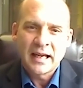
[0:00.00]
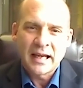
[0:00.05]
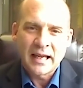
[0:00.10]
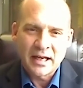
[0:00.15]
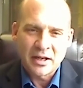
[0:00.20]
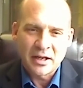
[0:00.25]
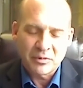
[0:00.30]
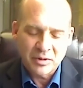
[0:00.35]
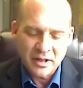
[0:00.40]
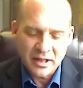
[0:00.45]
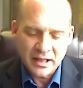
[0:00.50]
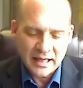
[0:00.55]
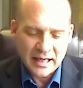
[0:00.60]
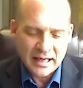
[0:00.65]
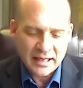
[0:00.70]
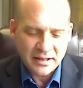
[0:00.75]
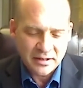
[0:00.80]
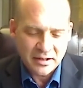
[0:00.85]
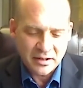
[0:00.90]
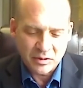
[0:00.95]
And it really
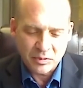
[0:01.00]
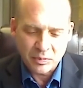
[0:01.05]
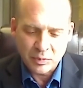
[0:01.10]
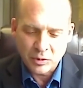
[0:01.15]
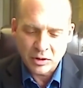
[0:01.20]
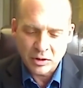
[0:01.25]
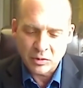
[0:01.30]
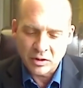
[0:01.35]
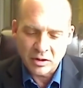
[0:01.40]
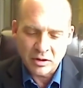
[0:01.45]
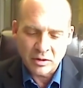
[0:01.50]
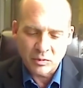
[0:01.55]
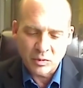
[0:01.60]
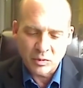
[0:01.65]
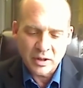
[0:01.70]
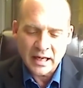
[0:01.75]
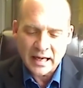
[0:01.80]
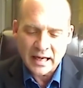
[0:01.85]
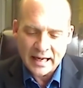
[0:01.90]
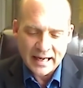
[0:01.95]
got to the point where
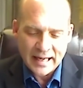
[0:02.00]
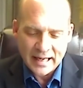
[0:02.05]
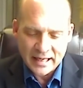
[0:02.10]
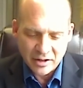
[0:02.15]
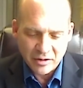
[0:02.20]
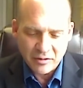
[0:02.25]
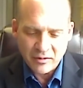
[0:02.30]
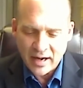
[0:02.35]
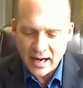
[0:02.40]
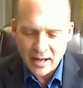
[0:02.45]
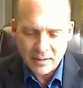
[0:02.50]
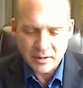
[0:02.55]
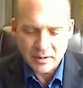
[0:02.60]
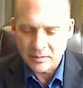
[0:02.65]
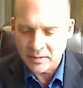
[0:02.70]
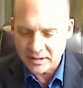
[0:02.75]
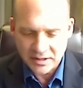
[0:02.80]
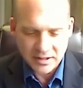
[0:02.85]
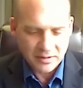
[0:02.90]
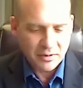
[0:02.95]
I had to grab him
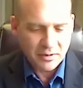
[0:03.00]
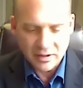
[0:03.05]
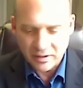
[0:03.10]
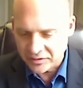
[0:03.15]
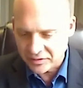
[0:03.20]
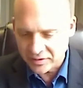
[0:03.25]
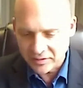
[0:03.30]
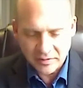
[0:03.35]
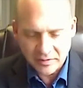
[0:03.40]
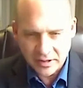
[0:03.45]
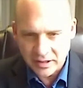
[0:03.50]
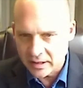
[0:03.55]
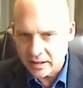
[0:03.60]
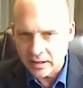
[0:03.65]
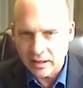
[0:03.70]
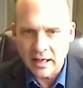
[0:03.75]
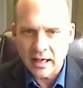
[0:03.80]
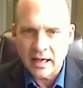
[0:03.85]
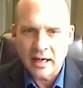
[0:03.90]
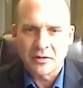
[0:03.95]
as a relatively
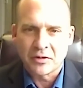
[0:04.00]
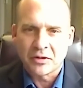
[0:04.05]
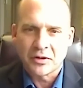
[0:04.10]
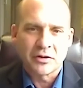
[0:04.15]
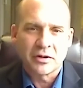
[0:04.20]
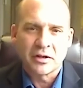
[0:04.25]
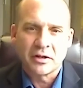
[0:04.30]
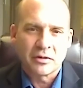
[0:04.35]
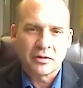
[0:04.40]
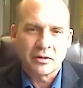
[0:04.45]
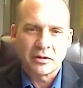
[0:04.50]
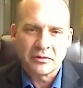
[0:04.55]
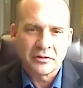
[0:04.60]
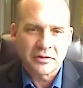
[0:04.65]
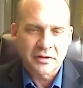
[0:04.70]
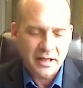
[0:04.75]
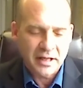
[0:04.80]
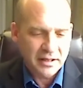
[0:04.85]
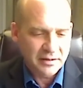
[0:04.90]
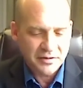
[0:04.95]
young guy, 30-year-old,
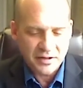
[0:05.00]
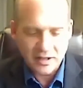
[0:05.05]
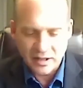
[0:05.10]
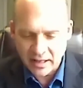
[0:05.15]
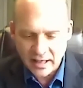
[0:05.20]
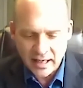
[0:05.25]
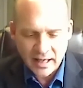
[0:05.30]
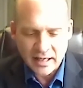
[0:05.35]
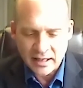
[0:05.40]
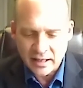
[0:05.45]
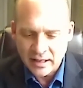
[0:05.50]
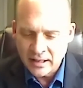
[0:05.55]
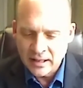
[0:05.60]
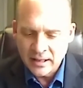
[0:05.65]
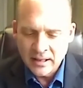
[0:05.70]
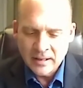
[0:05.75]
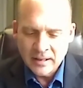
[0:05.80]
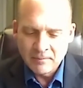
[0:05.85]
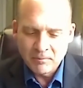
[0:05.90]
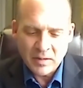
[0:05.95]
and kind of say, Dad,
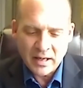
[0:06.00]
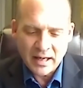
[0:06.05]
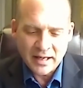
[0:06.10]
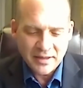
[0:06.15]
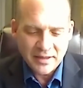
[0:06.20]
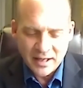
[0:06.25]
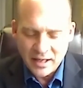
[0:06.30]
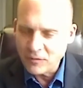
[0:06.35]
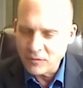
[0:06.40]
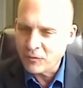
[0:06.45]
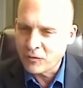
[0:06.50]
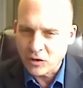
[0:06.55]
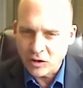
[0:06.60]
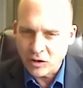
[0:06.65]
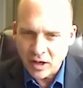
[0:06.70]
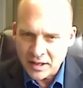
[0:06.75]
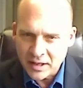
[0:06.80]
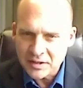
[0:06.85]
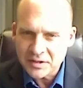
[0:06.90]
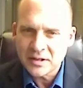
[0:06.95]
I think for
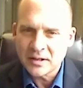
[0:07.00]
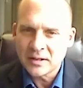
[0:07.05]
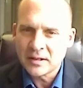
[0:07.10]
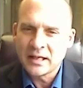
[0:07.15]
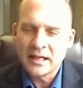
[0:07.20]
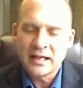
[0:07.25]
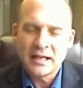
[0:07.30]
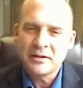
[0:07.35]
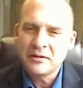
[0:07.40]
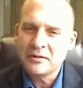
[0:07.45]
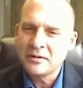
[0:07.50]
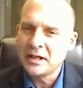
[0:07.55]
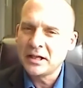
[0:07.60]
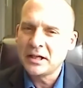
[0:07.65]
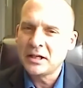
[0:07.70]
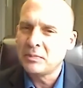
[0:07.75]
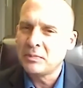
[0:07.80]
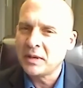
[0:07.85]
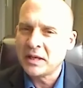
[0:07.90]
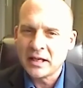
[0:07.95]
us, you either need
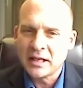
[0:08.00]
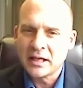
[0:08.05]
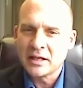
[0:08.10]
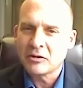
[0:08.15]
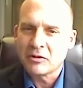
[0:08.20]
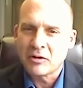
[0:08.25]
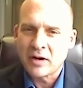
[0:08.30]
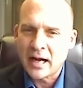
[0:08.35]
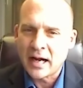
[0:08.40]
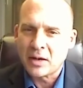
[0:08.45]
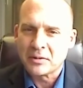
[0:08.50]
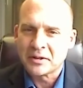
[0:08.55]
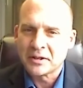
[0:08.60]
to be in or out.